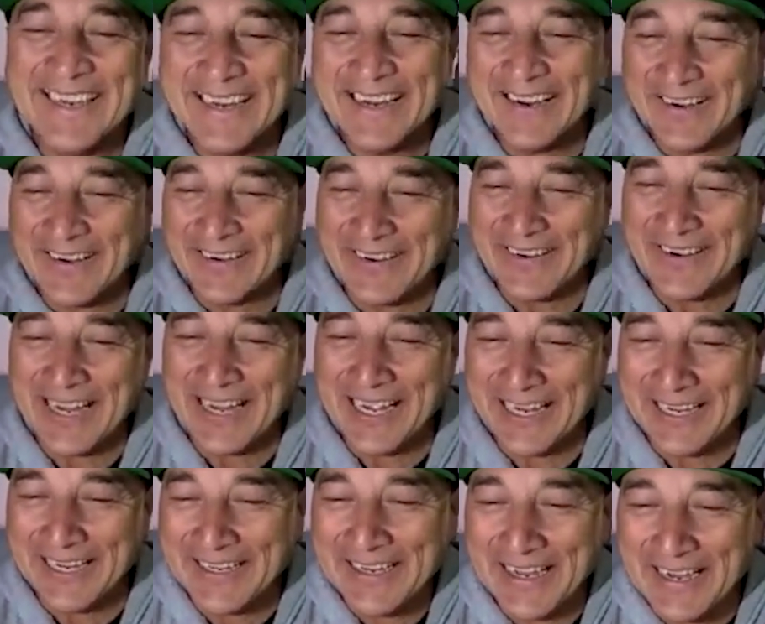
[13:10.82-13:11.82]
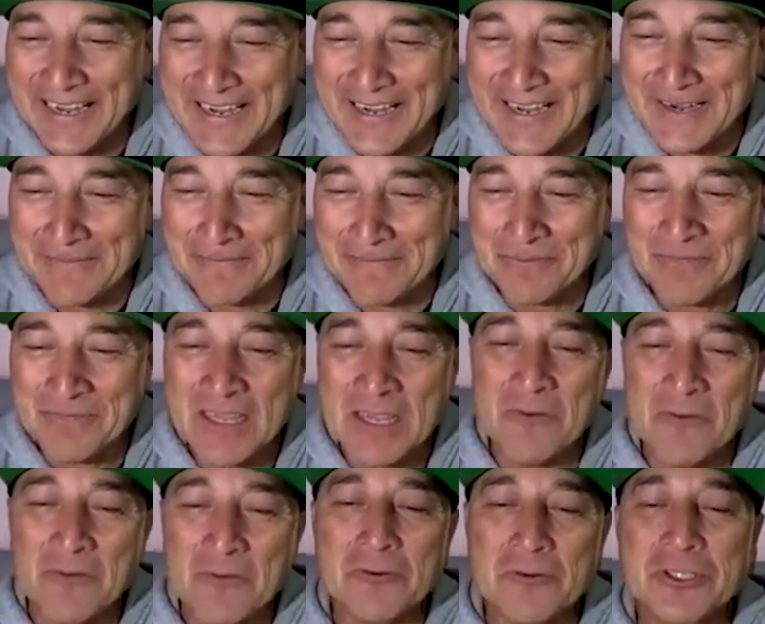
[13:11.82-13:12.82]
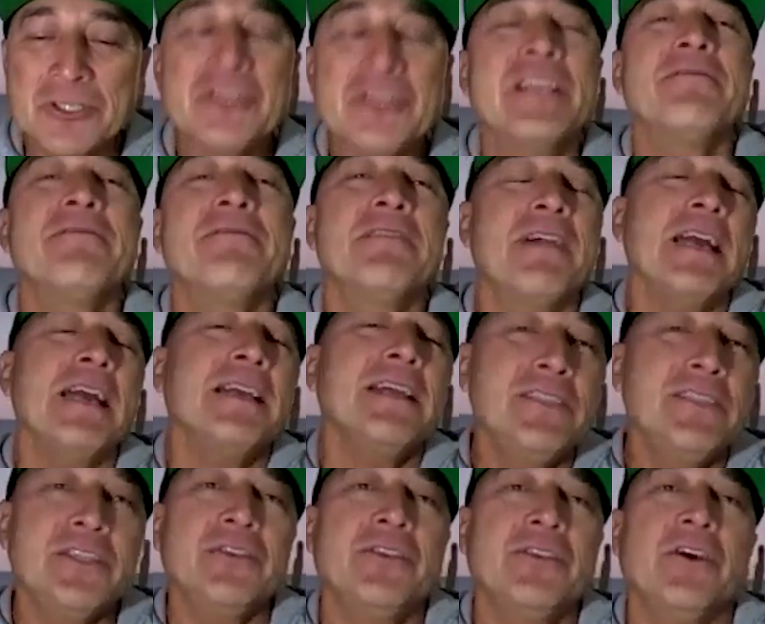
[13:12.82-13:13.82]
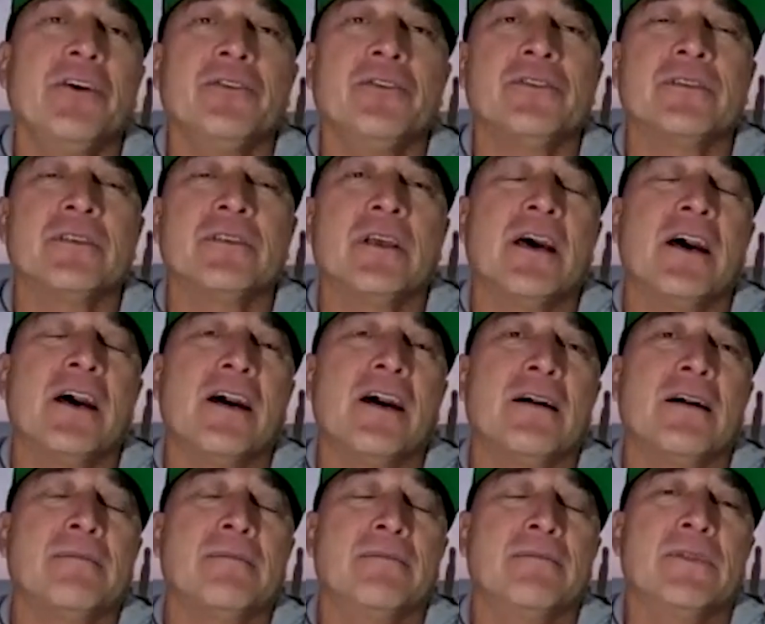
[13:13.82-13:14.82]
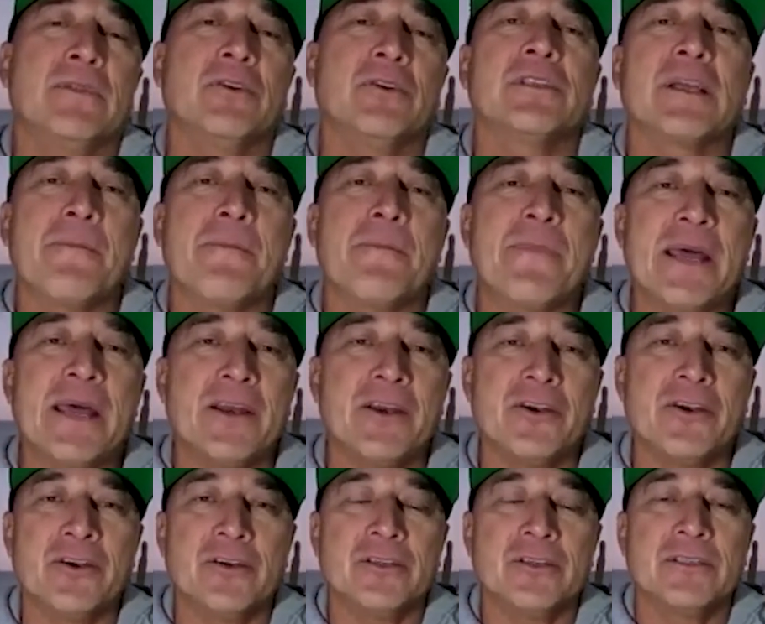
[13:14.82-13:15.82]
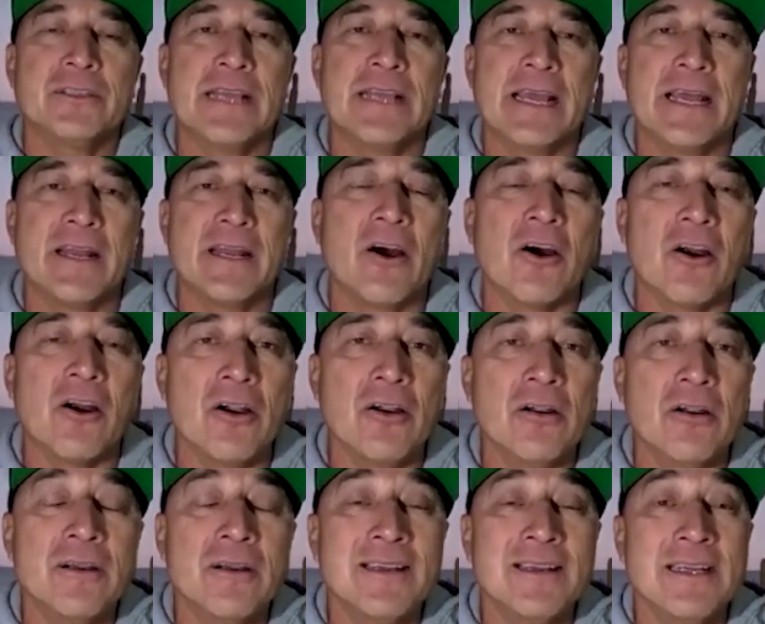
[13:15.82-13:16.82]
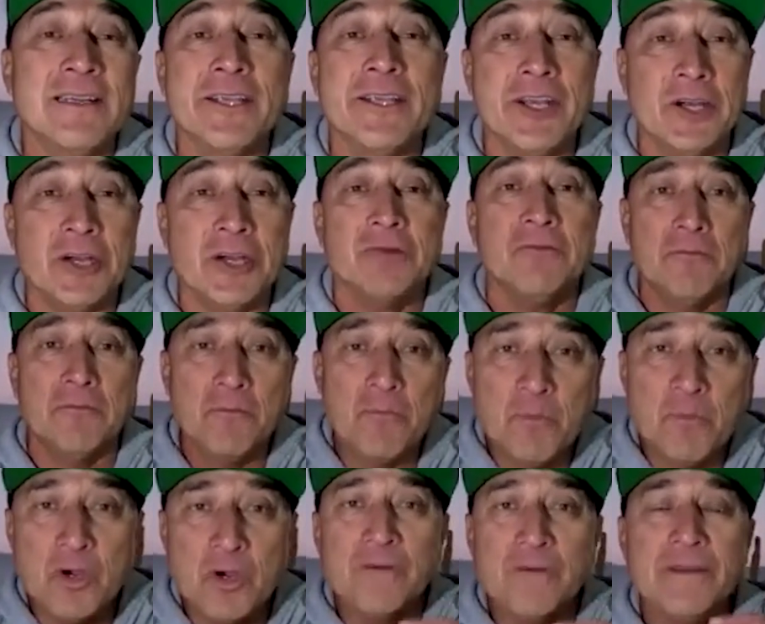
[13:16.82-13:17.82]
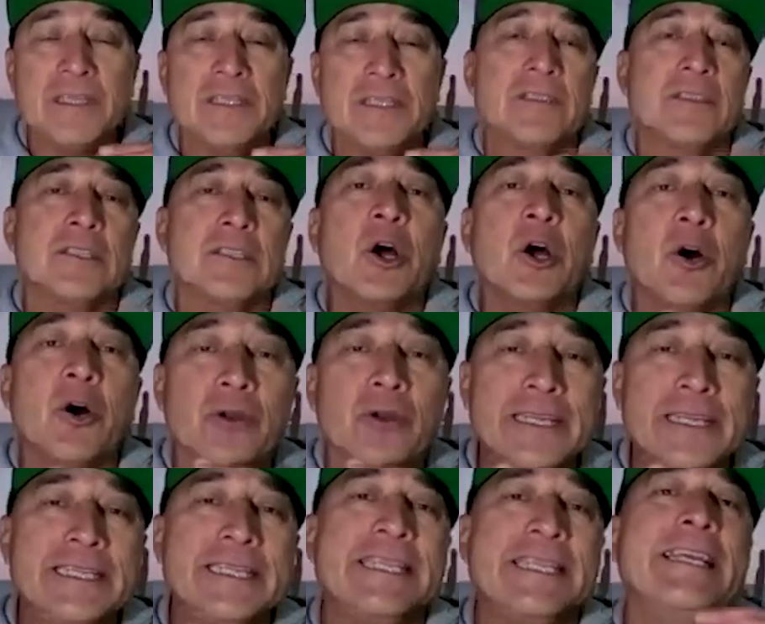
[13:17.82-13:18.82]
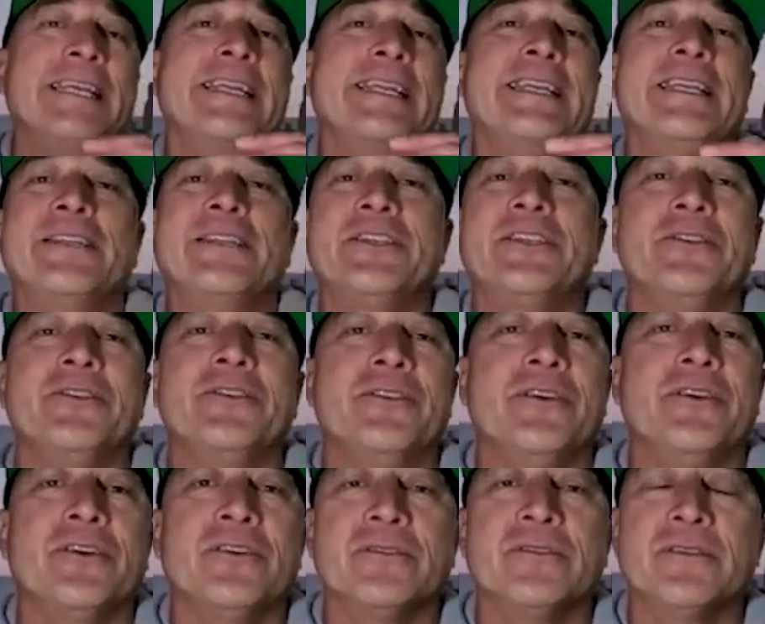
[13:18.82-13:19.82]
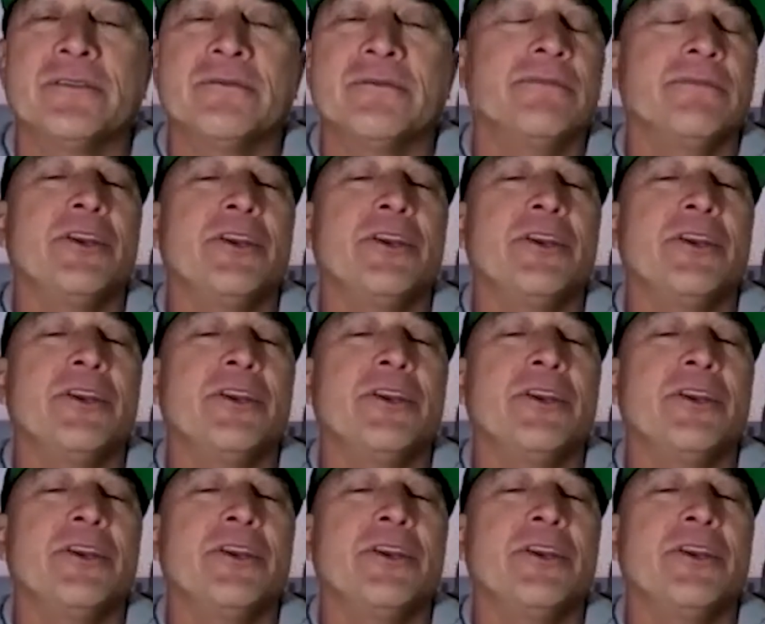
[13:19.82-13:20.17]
All right. What would you give advice to those competitors that are, moving slowly to getting into those,